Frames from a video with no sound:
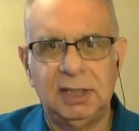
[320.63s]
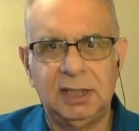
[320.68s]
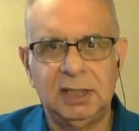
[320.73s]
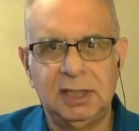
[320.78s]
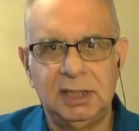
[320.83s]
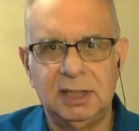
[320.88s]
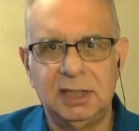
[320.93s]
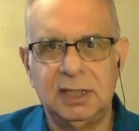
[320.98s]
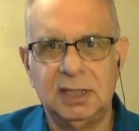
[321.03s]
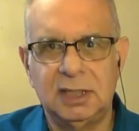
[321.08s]

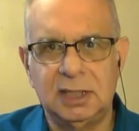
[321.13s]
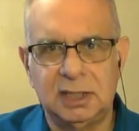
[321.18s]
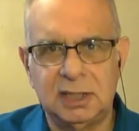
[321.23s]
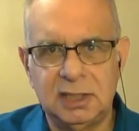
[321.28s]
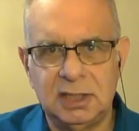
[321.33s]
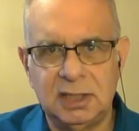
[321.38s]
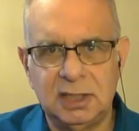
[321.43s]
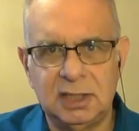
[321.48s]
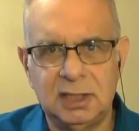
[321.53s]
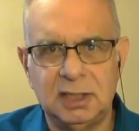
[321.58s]
in the
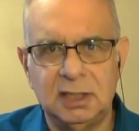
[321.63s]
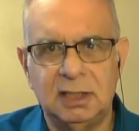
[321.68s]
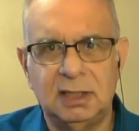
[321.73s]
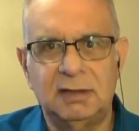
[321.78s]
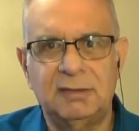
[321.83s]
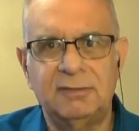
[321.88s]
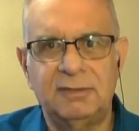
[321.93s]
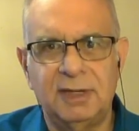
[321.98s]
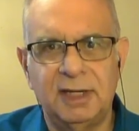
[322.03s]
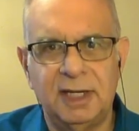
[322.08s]
key
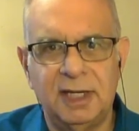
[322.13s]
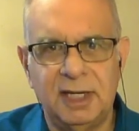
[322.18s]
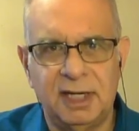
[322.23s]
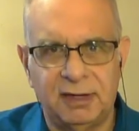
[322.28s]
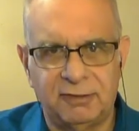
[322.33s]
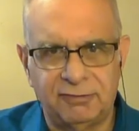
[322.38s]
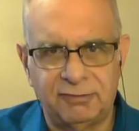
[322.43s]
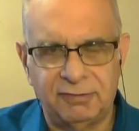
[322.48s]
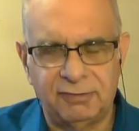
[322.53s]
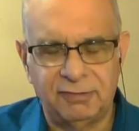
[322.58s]
of
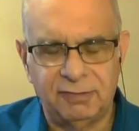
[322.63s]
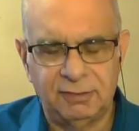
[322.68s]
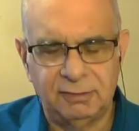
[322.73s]
F.